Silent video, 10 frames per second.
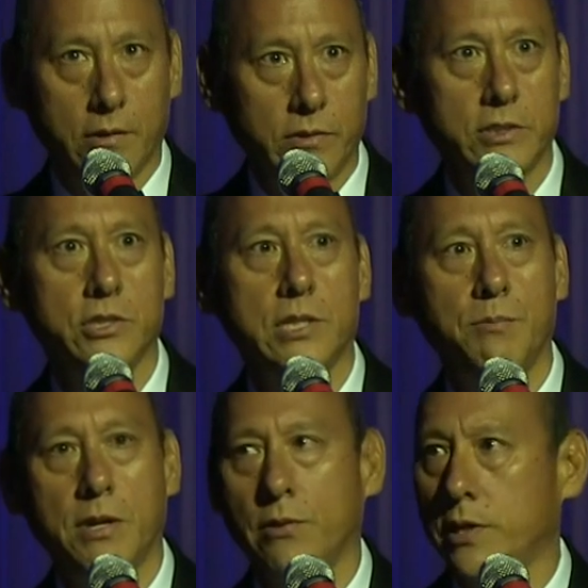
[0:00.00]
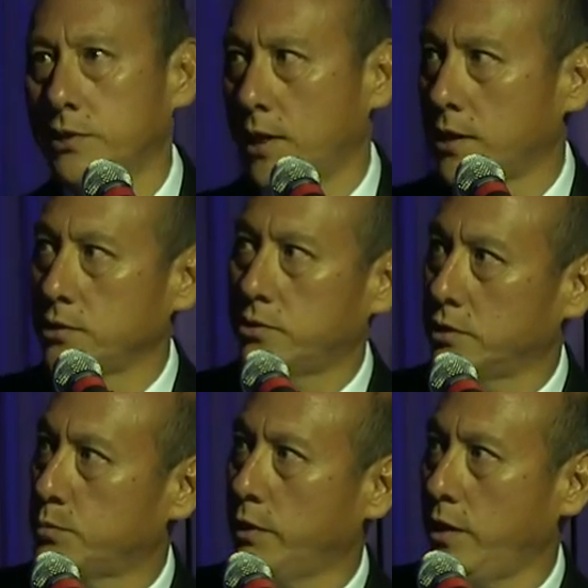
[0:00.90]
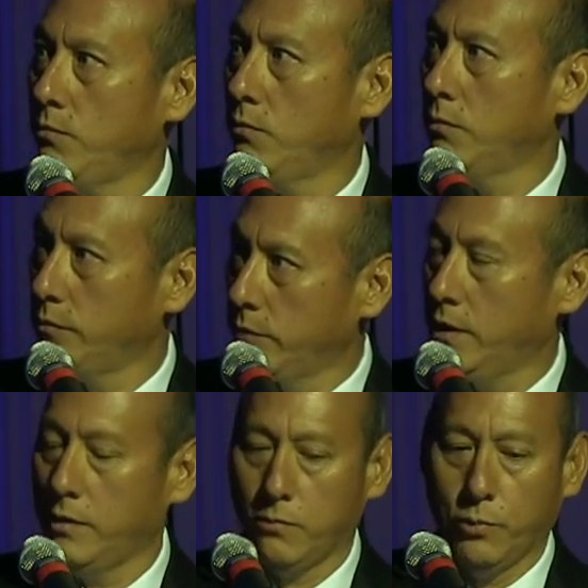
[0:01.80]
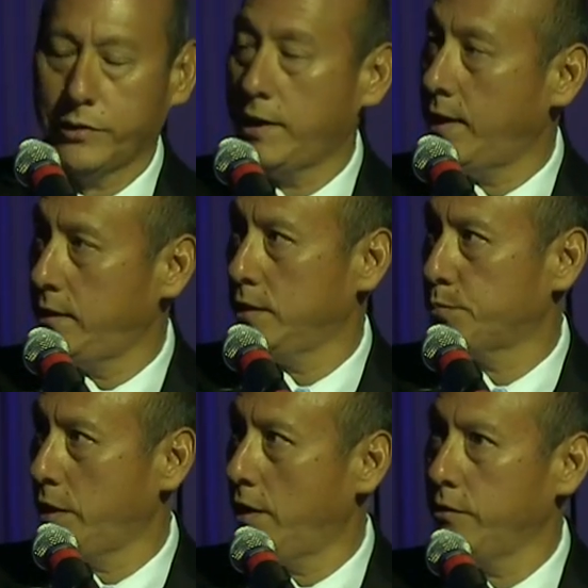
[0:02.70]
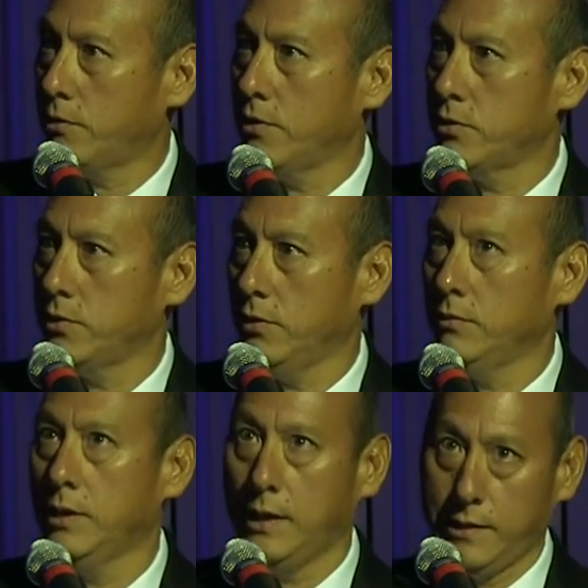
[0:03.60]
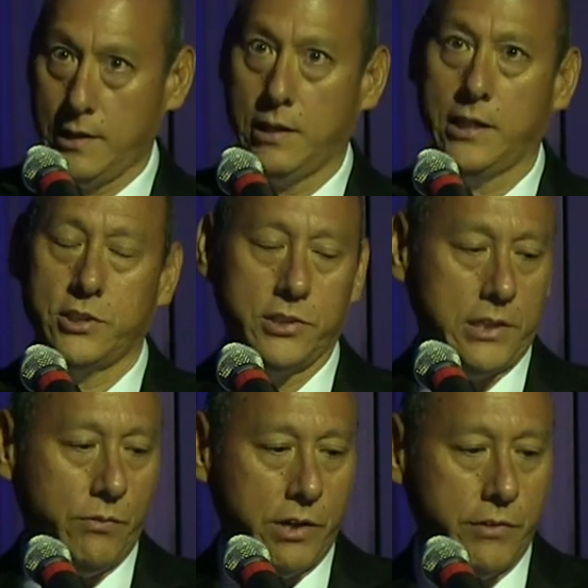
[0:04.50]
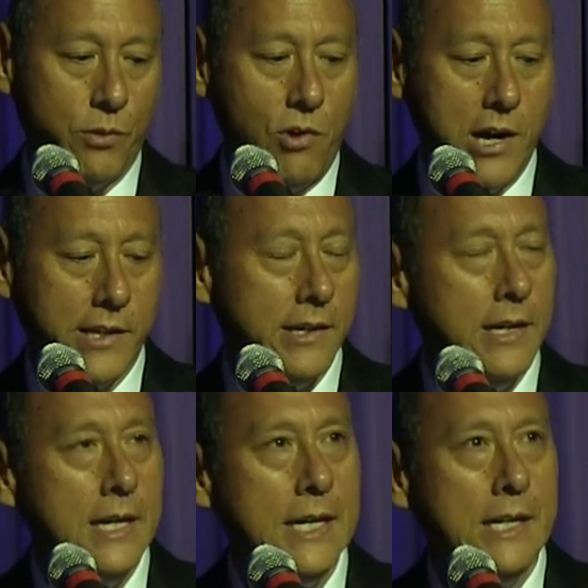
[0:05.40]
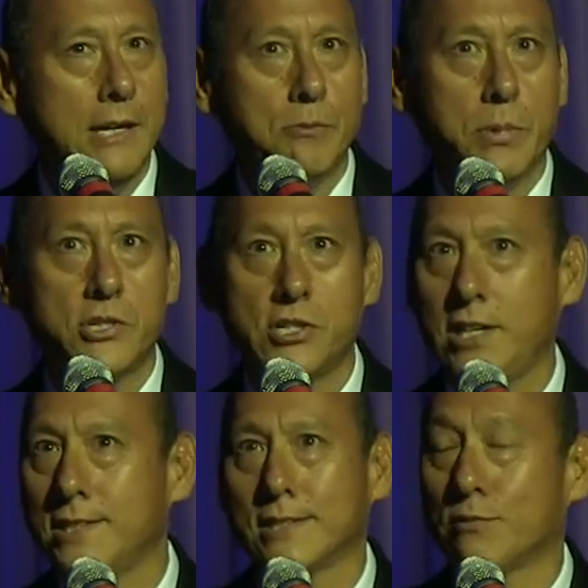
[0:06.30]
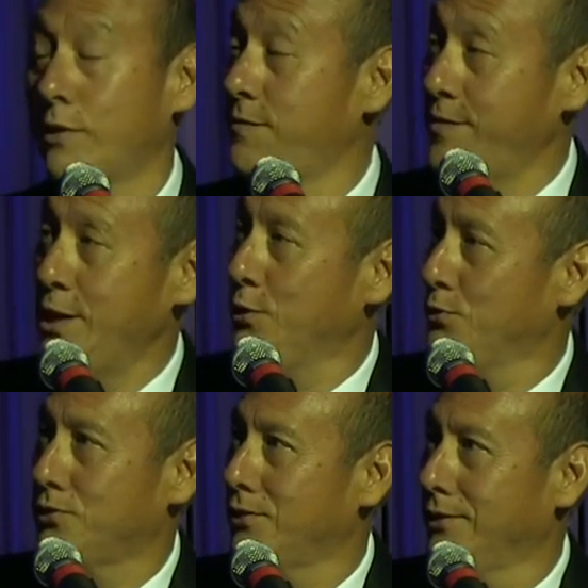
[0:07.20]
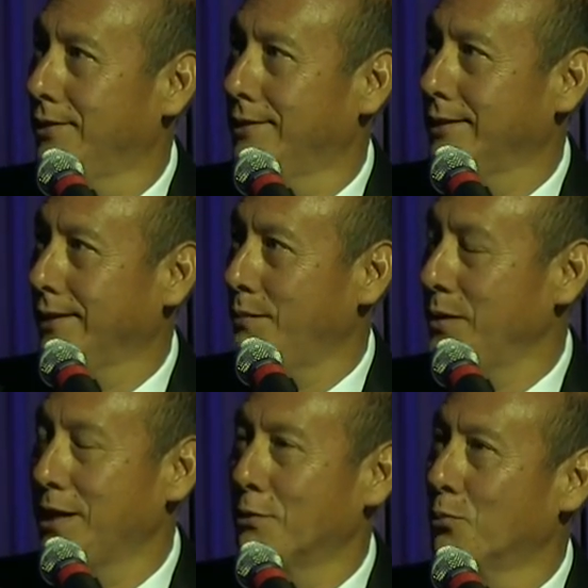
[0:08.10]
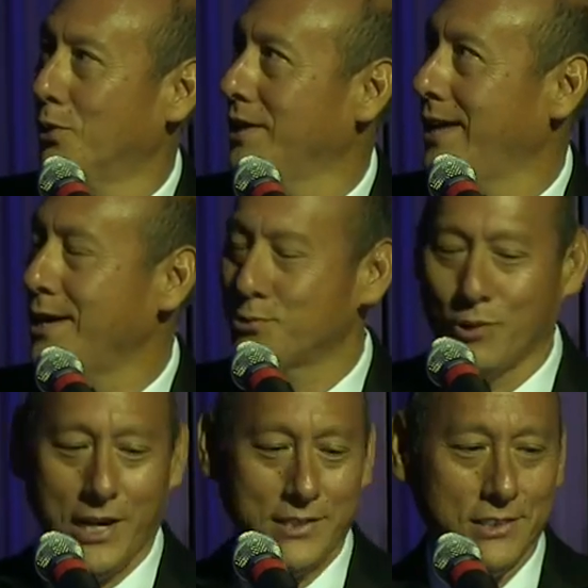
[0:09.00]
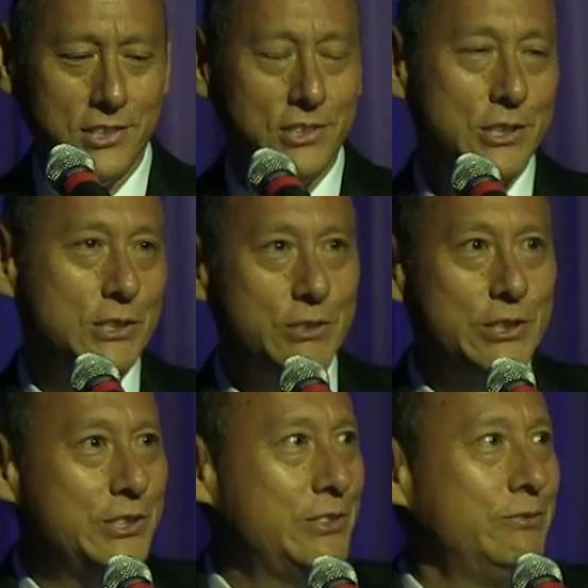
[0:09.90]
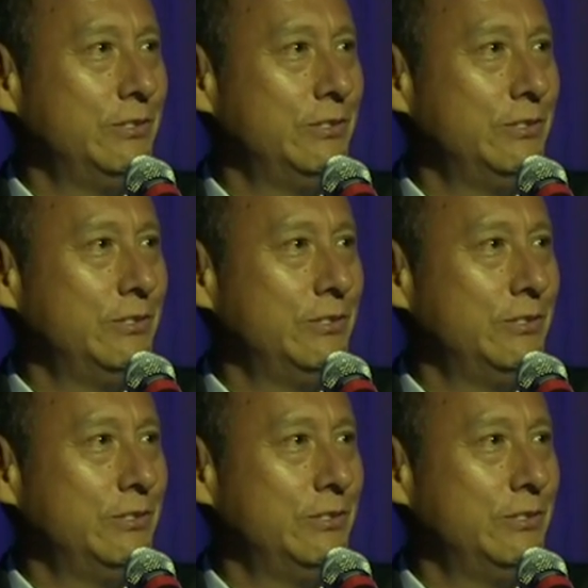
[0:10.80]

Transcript: you know, just give me 30 seconds to explain uh, what the idea is behind the cartoon, and then I'll let you say whatever you want. But she just refused to let me get a word in edgewise. And she just